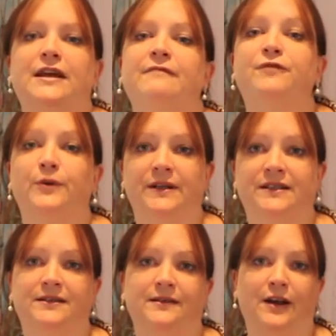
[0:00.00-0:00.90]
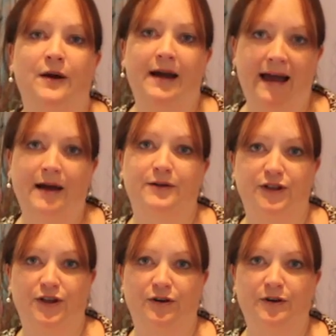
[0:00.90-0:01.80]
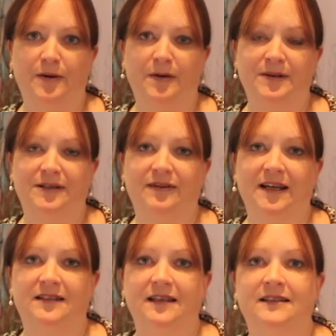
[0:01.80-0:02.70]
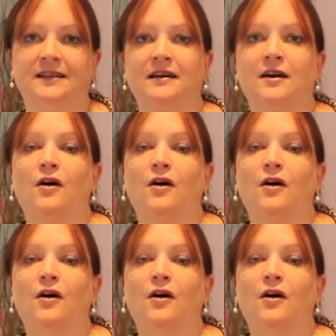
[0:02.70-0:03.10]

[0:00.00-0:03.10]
influence, how secure a bit of kit is.